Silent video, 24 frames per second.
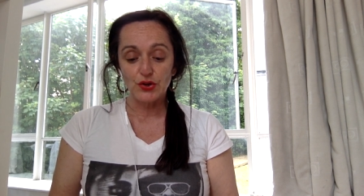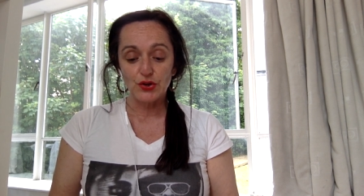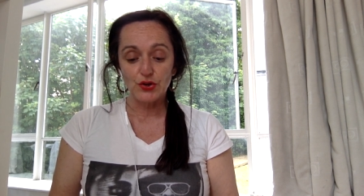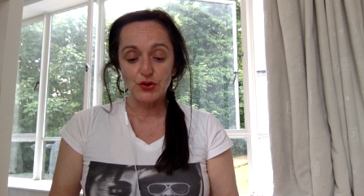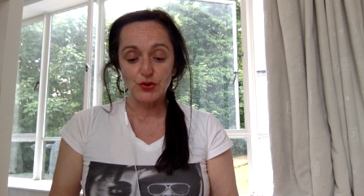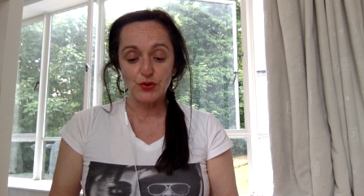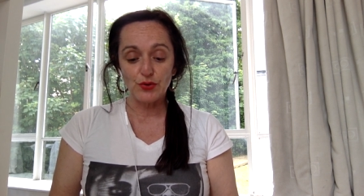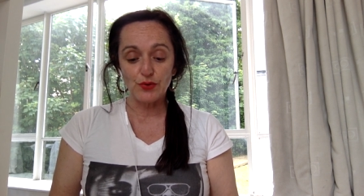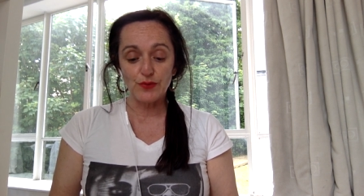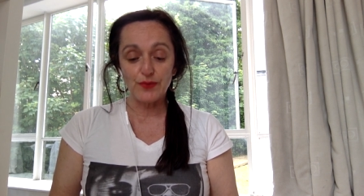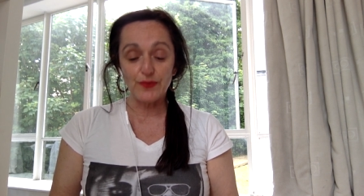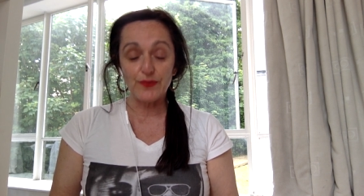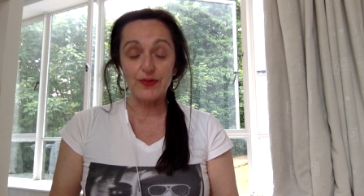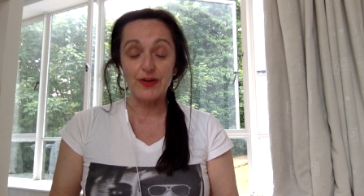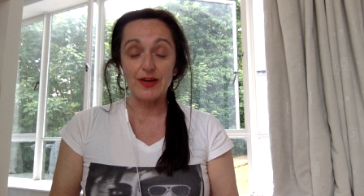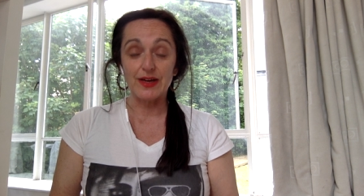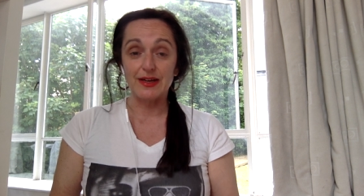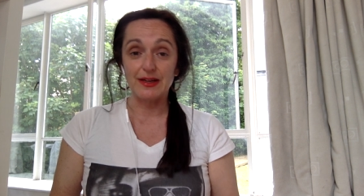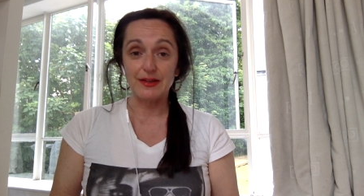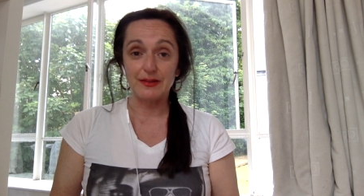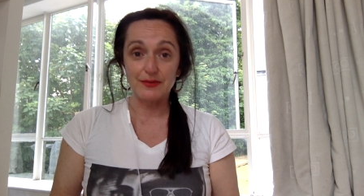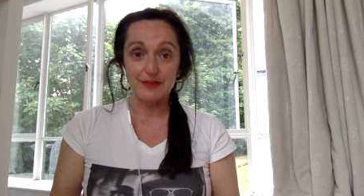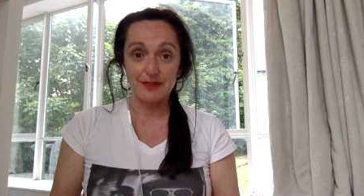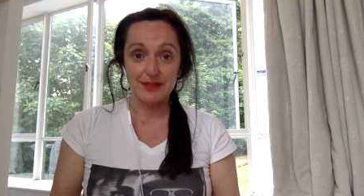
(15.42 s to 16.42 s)
Your
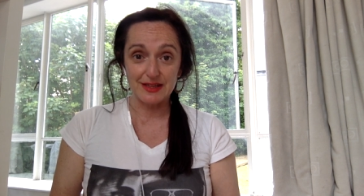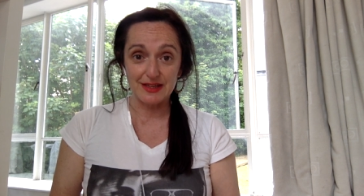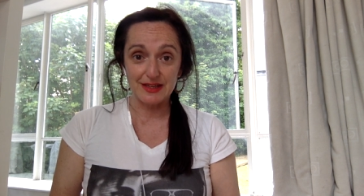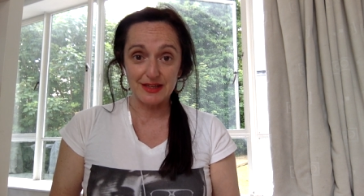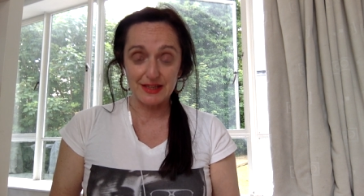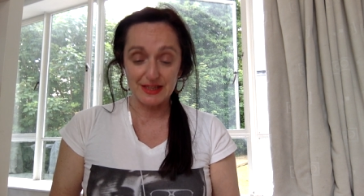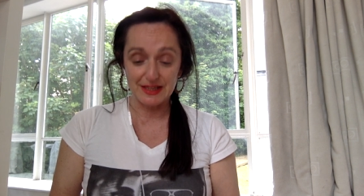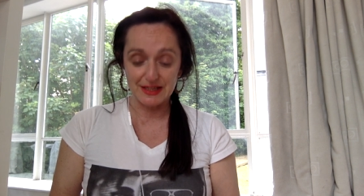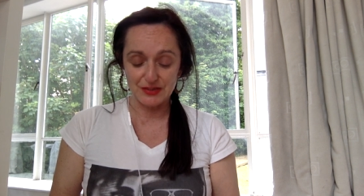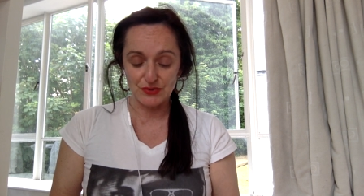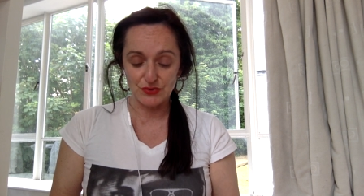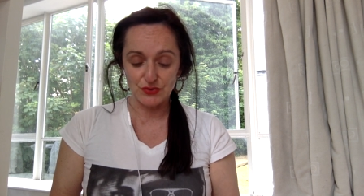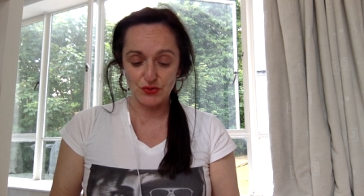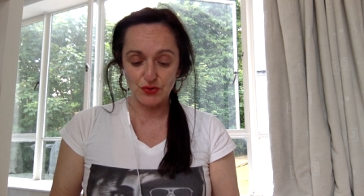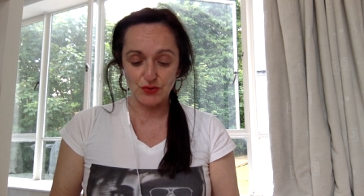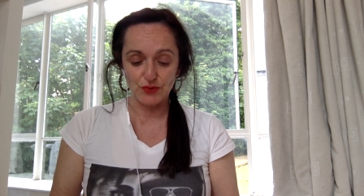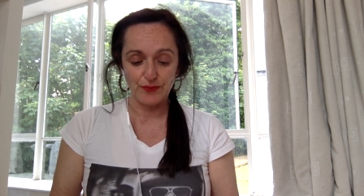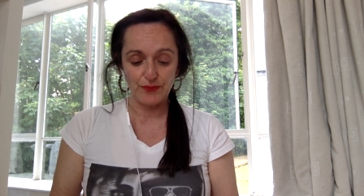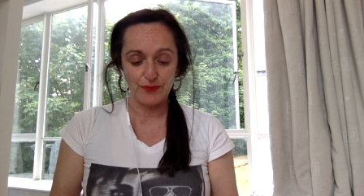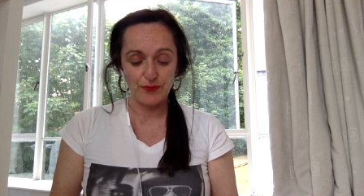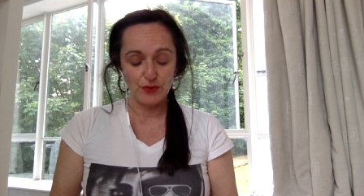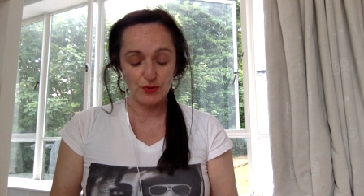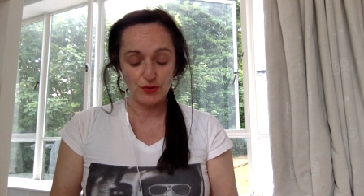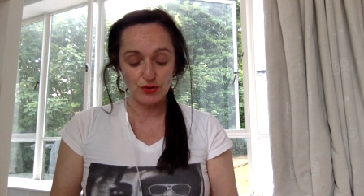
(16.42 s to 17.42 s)
Faith is Your
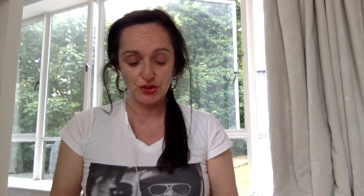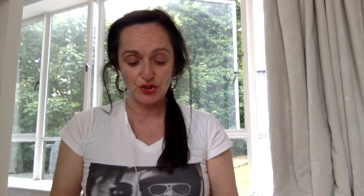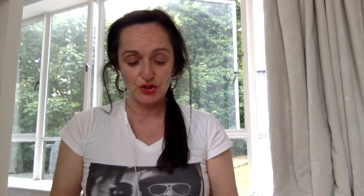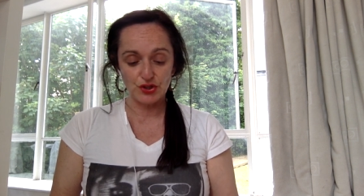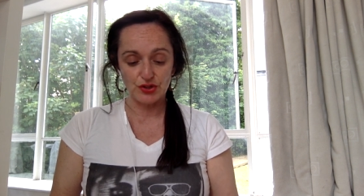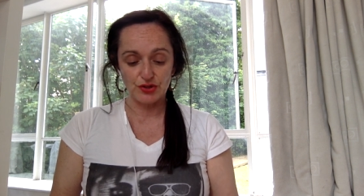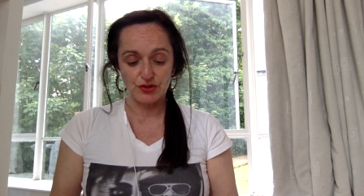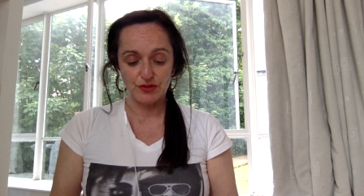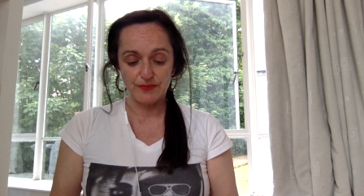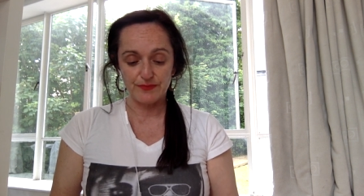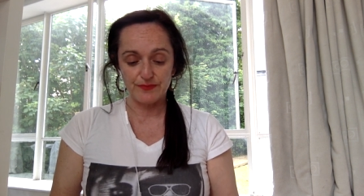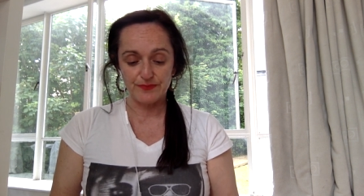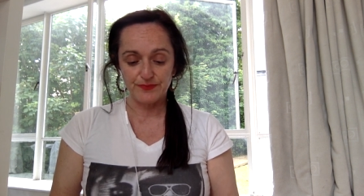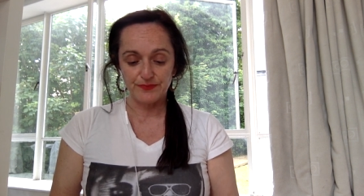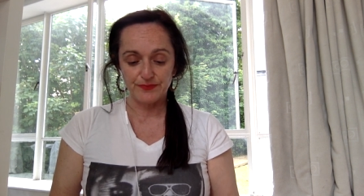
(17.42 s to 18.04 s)
Fortune.